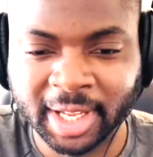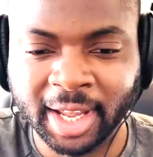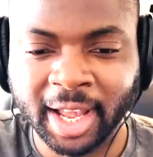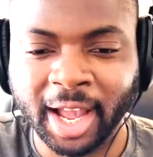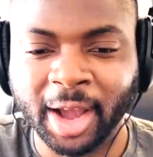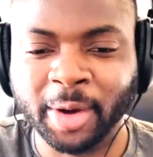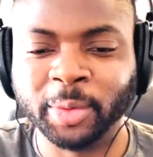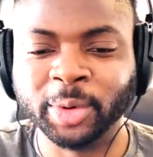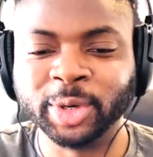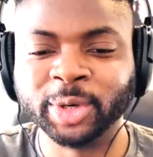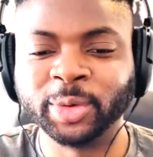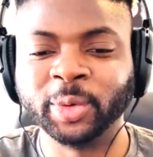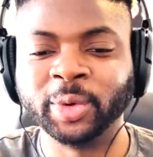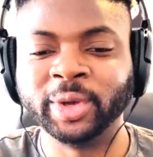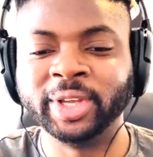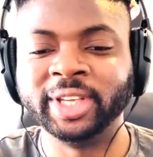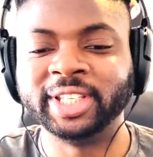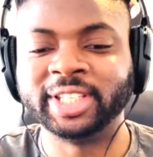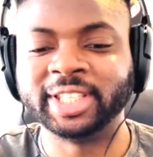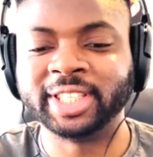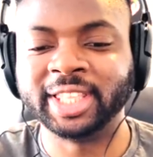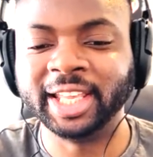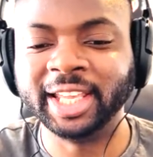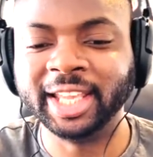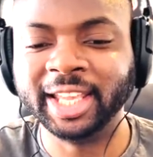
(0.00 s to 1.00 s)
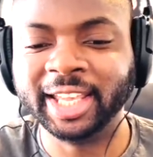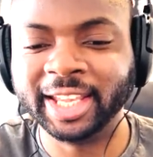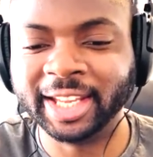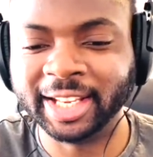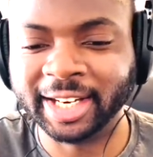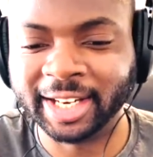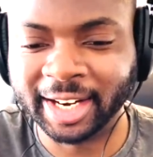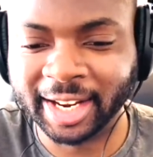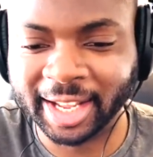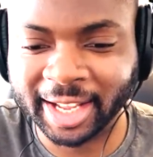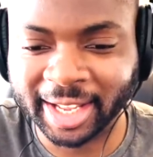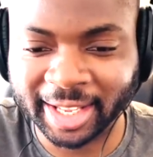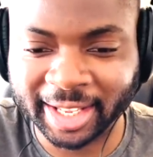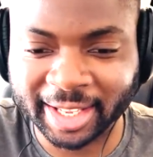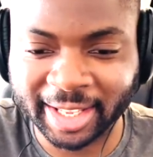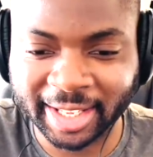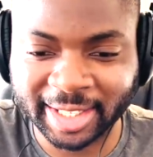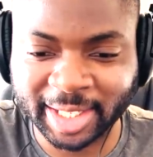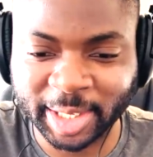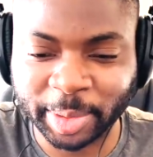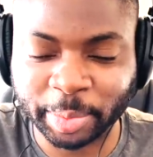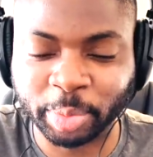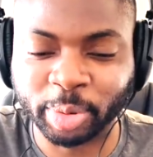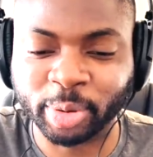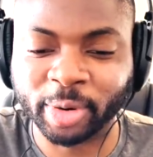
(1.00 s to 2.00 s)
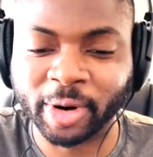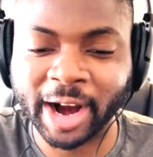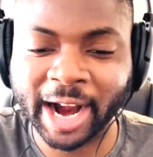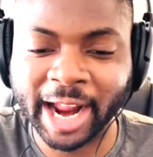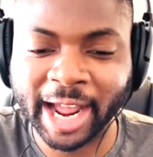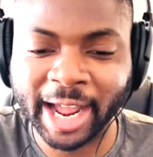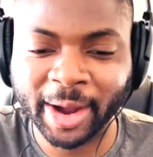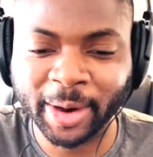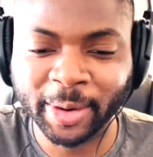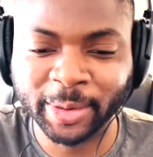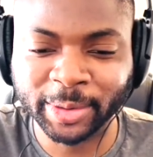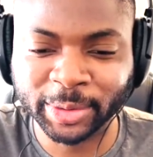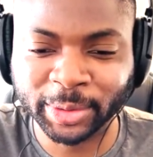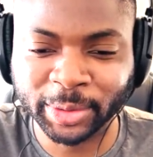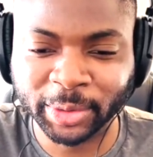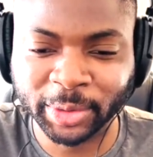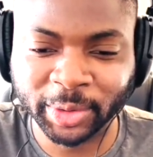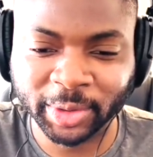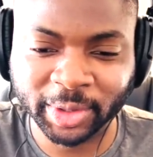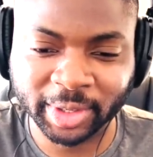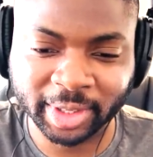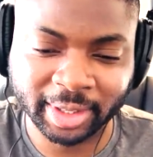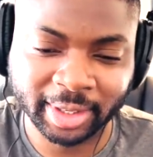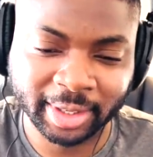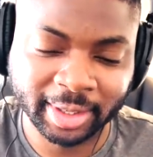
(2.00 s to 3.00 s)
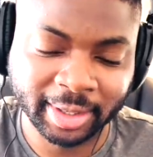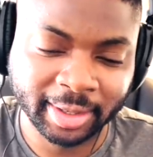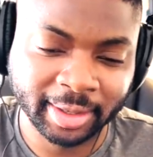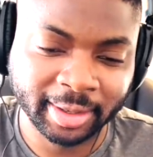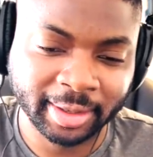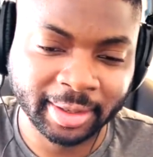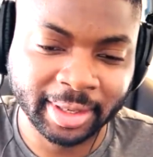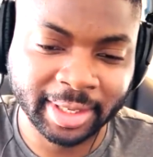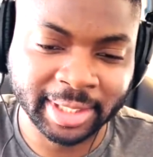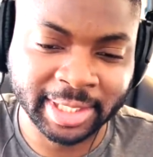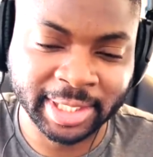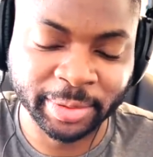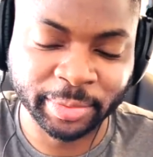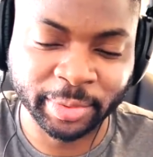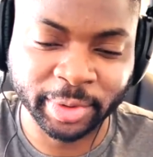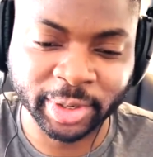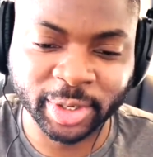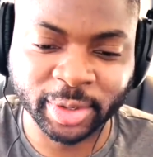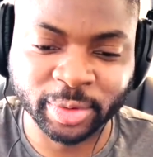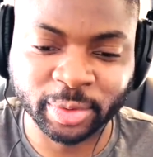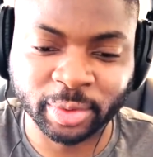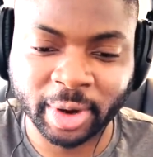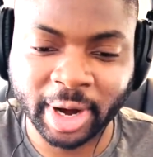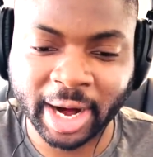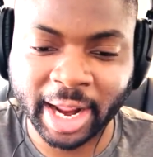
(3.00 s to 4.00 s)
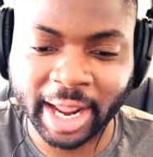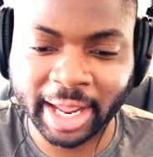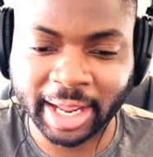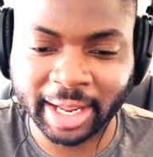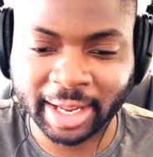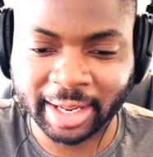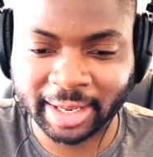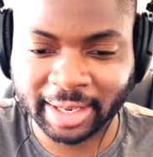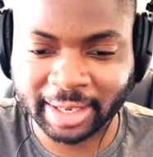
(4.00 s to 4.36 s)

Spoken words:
I wonder what he's thinking. Like, is he proud or is it regret?